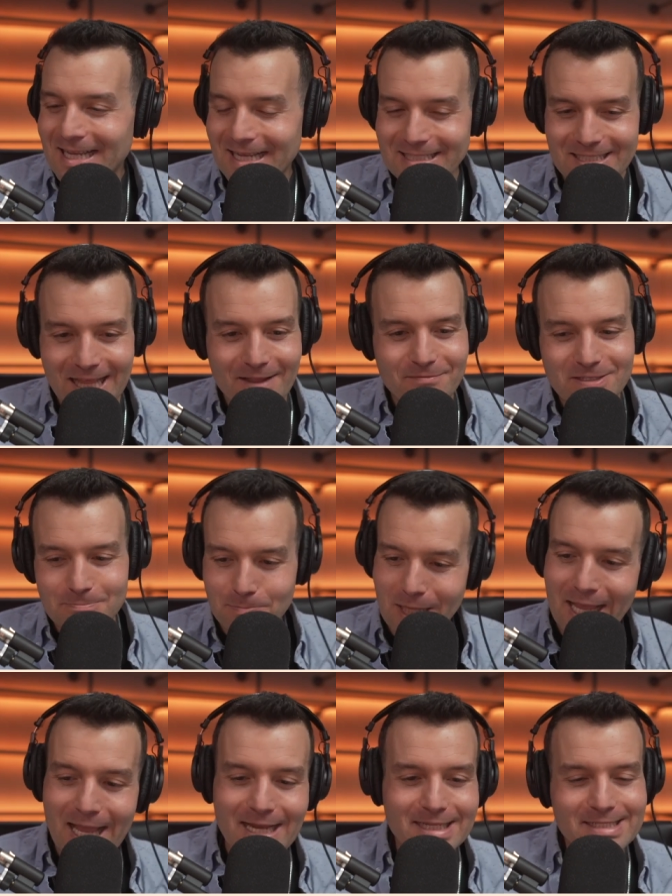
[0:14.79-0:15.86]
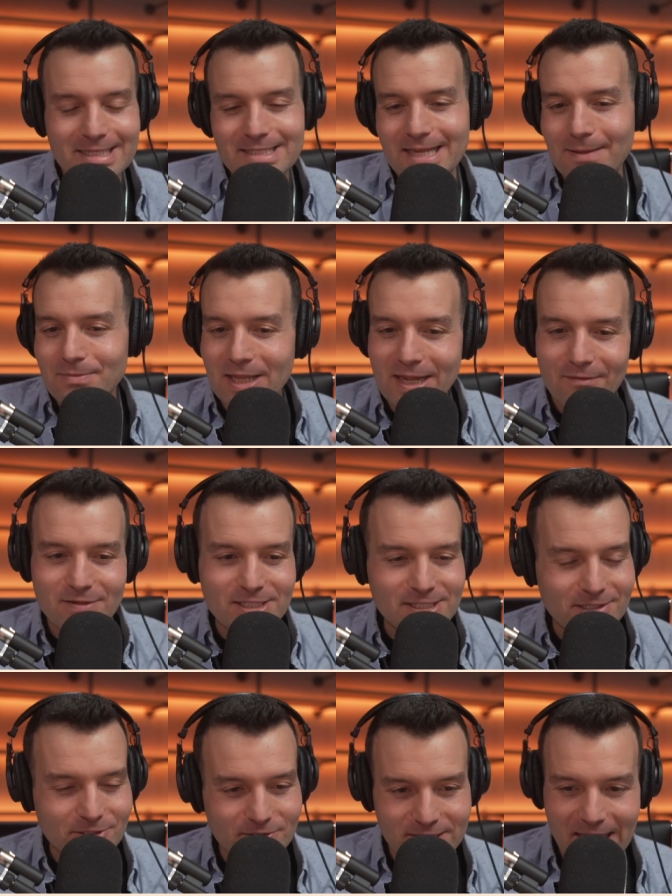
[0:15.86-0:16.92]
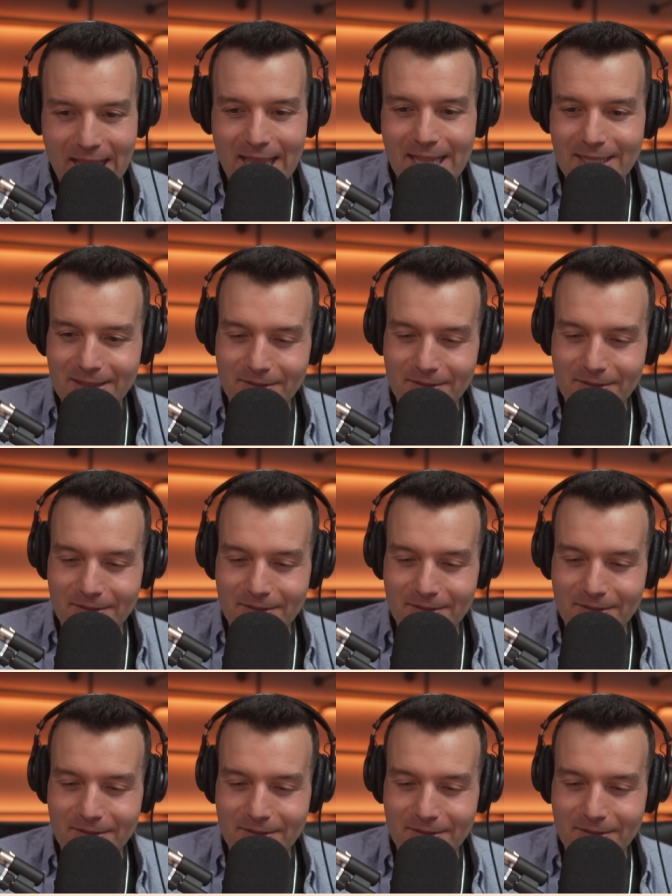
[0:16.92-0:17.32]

His life is bland. It's the same thing every single day.